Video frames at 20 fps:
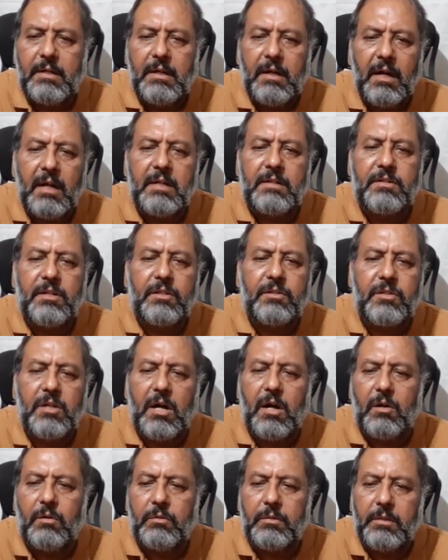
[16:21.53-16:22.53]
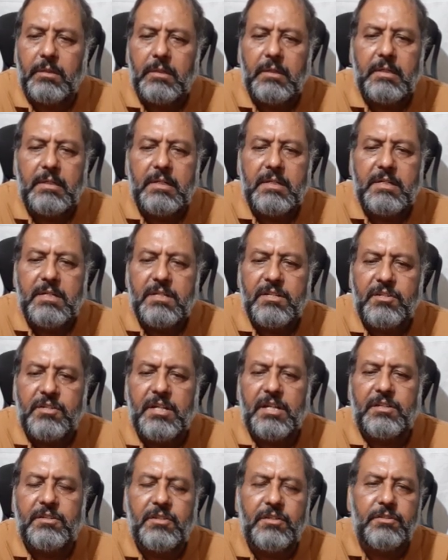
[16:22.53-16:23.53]
ultrasound,
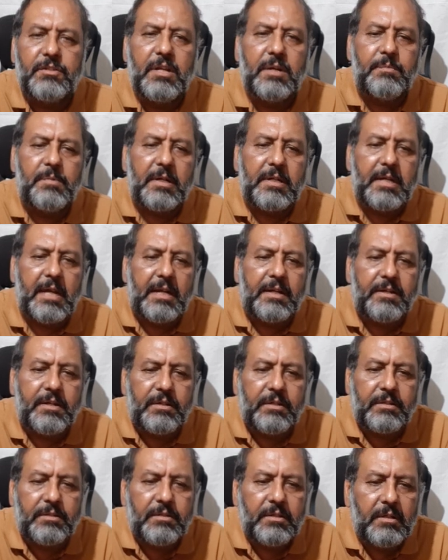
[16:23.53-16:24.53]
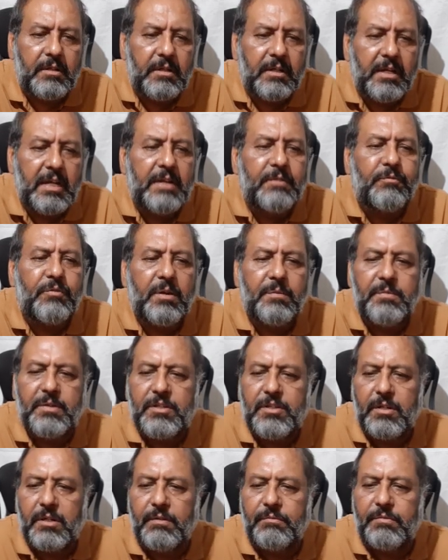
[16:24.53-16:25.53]
stresses dermatitis,
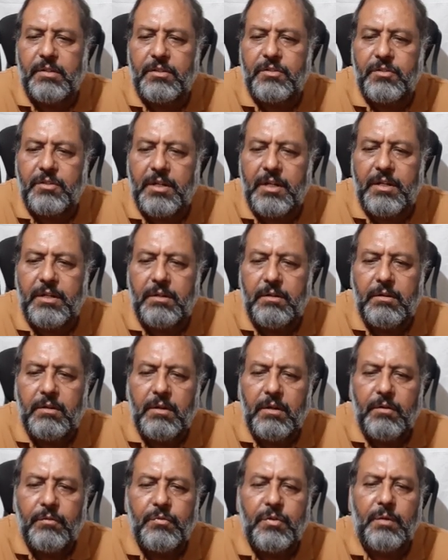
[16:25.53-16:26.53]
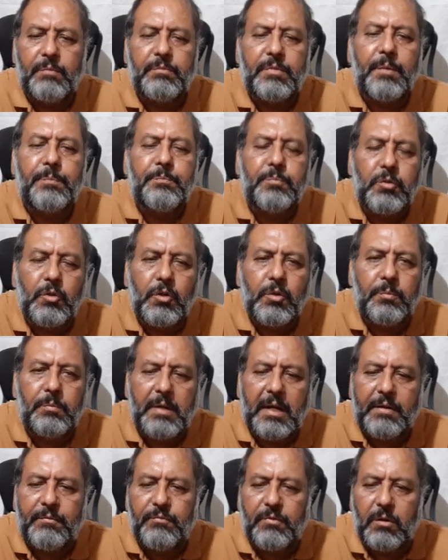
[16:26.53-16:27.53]
inflammation of the skin from the poor
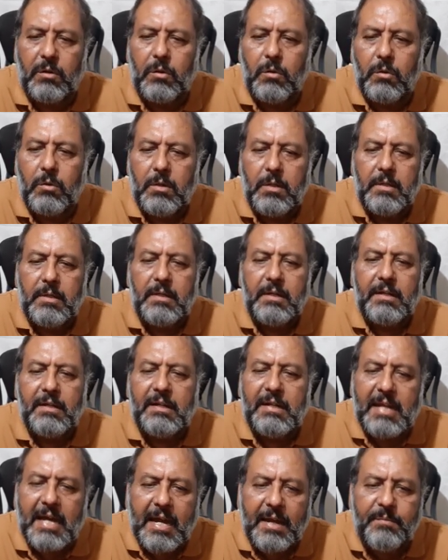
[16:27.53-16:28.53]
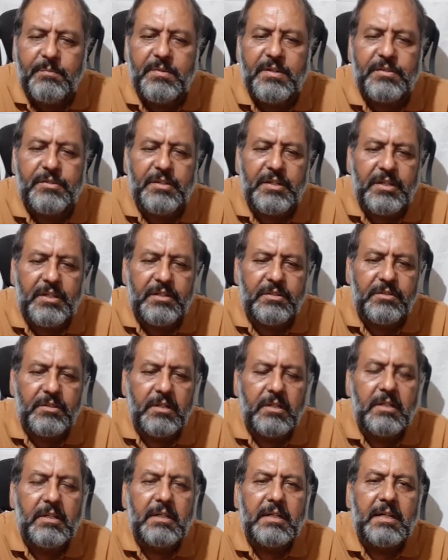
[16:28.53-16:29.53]
blood flow, Lyme disease,
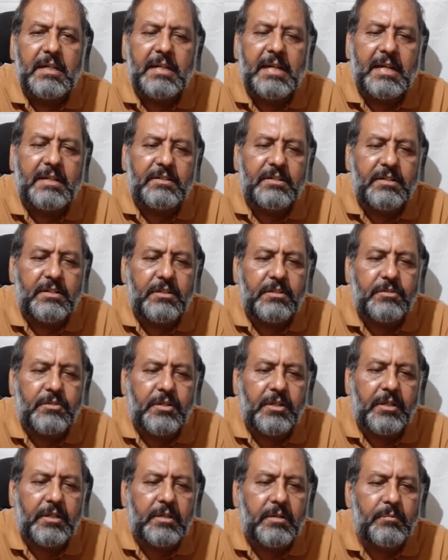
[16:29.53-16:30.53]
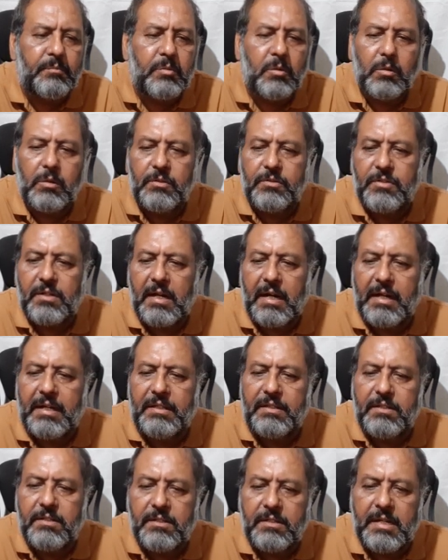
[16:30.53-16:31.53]
characteristic bull's-eye
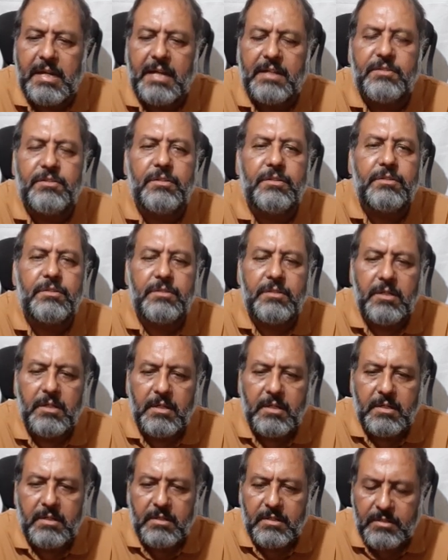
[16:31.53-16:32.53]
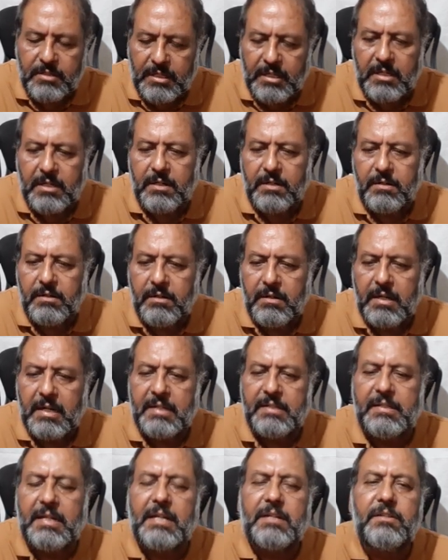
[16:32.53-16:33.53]
rashes there,
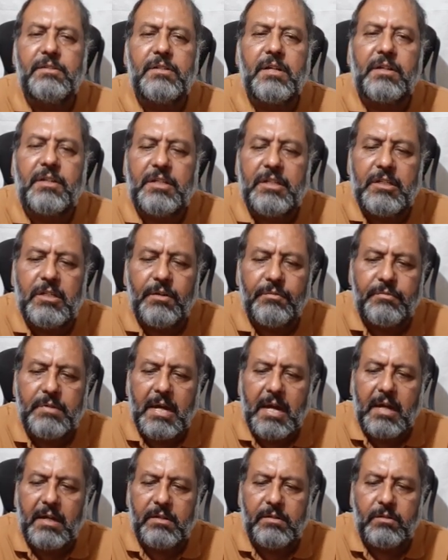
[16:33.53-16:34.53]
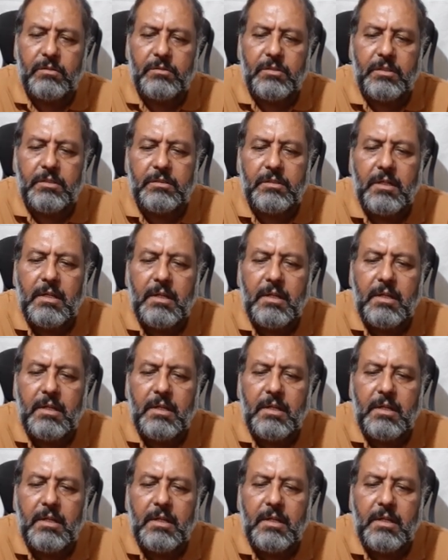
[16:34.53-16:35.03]
and that is the key of diagnosis.